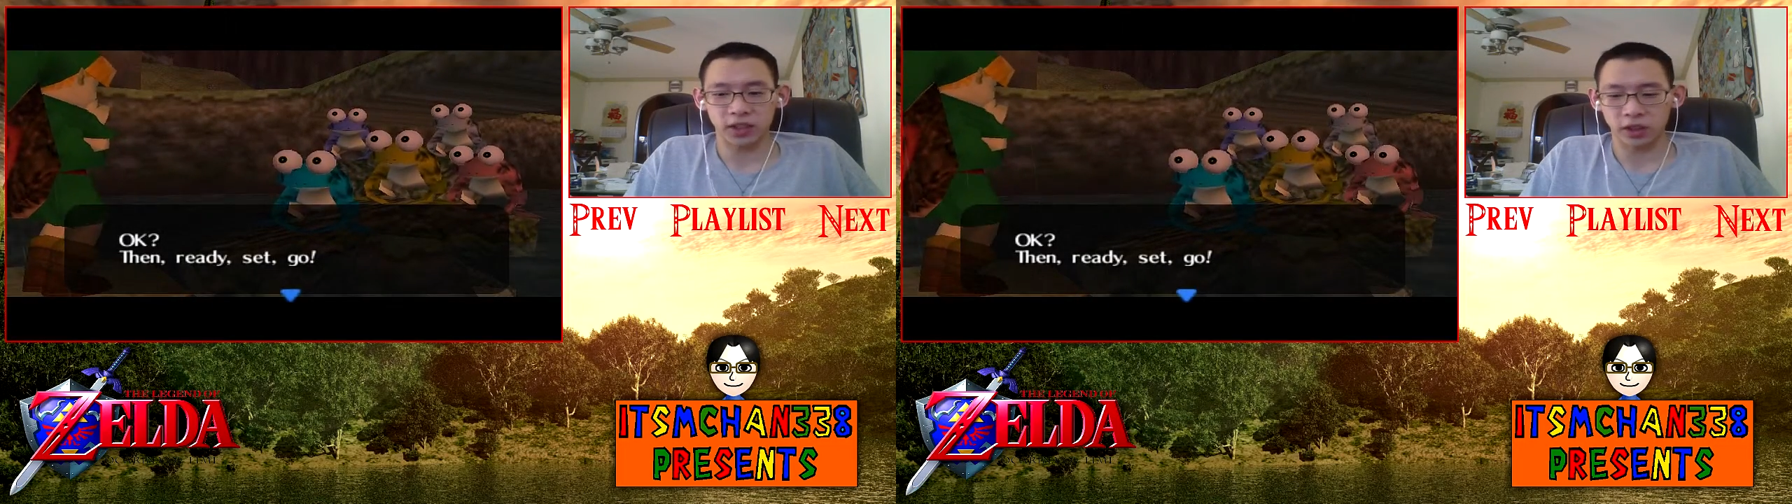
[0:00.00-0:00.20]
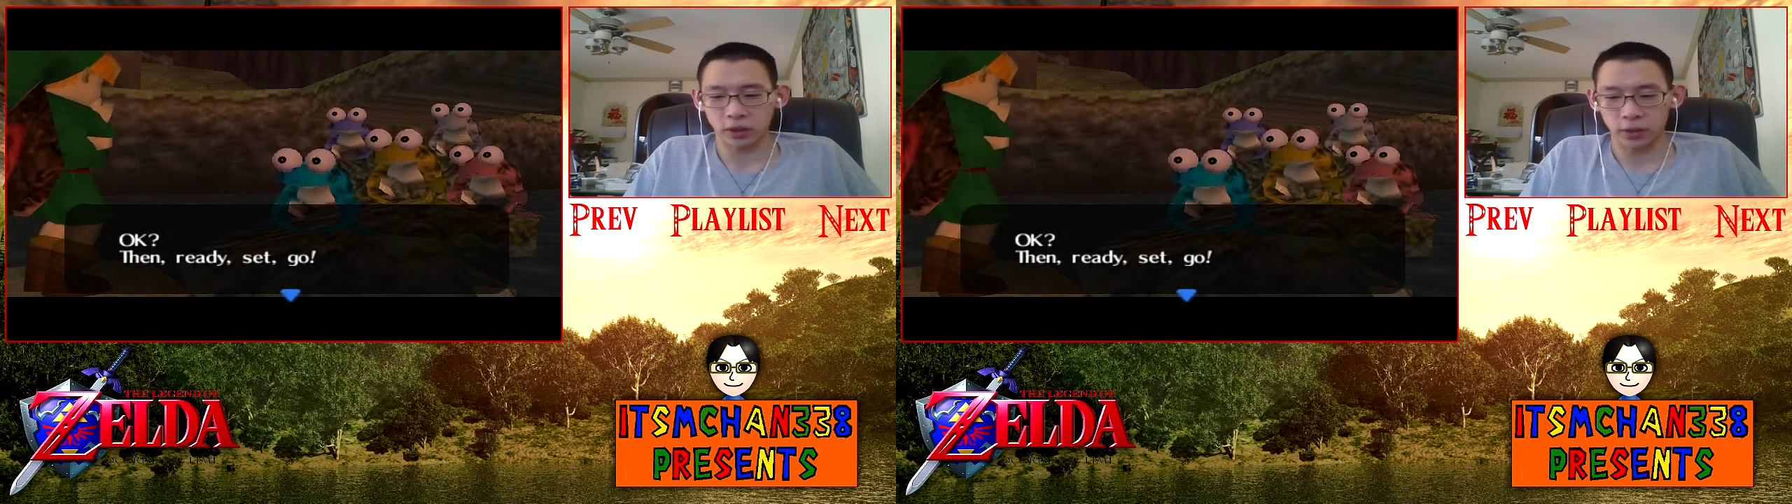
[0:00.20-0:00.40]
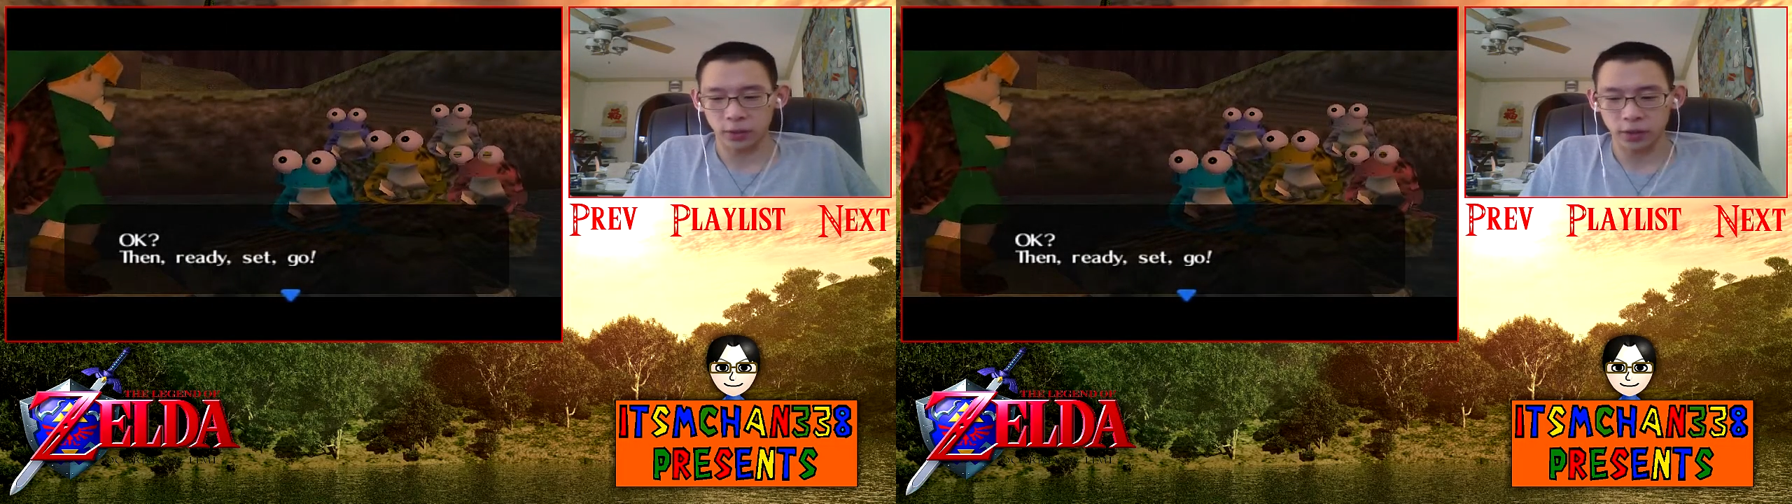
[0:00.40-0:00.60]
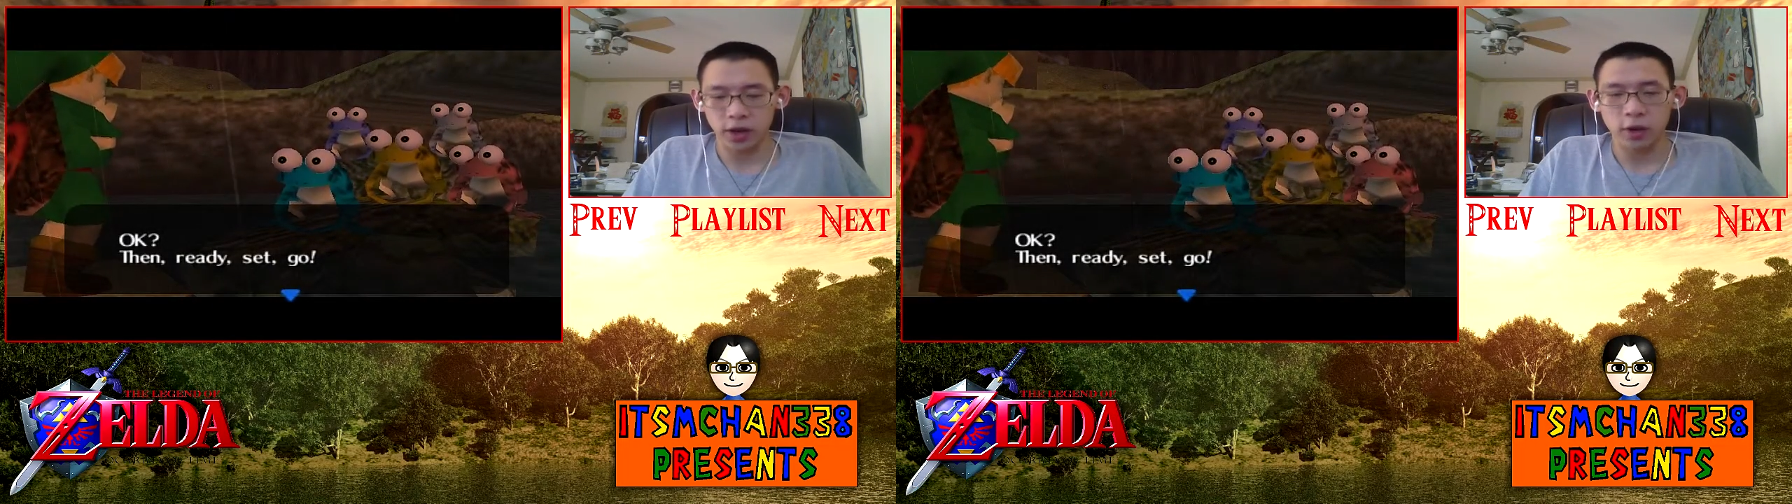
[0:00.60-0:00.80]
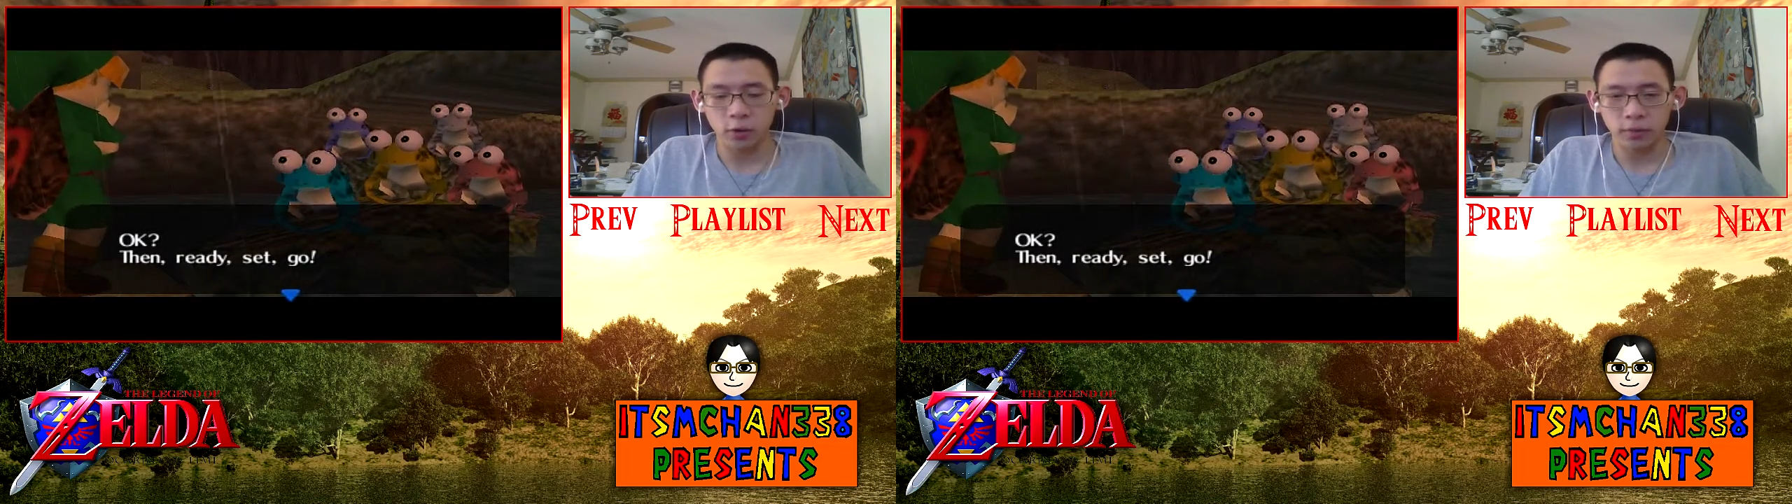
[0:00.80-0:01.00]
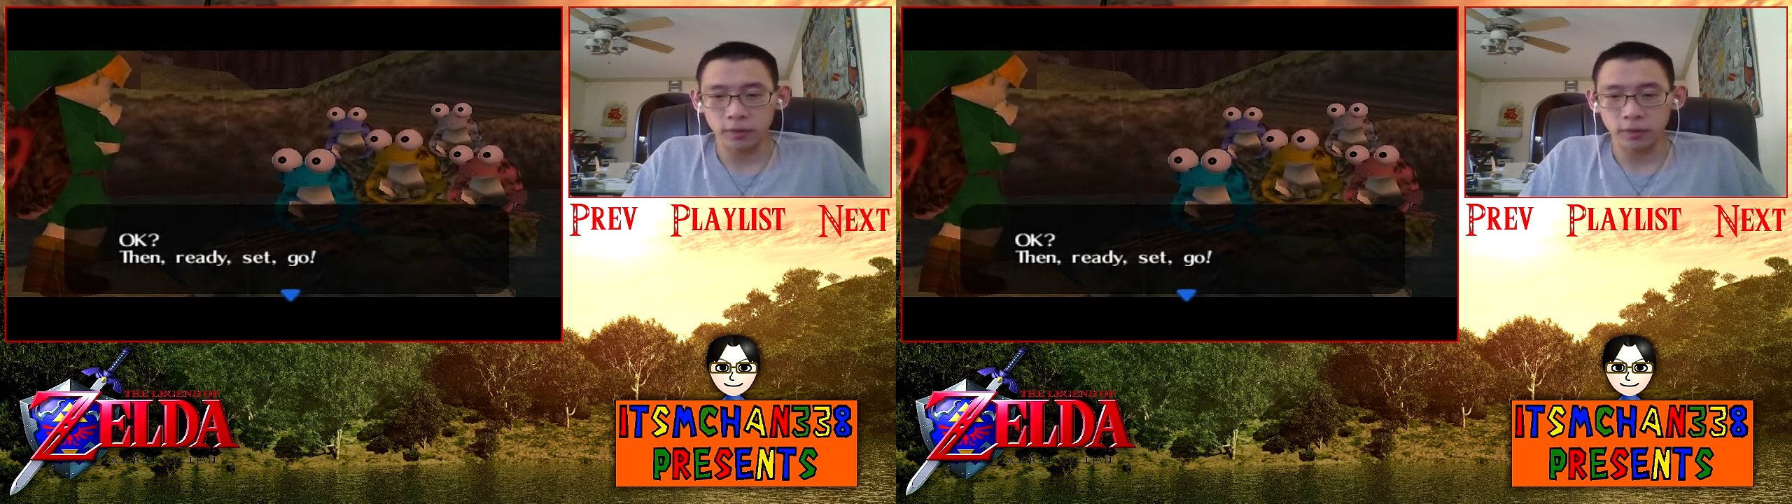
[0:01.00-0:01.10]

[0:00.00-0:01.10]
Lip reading: So here we go.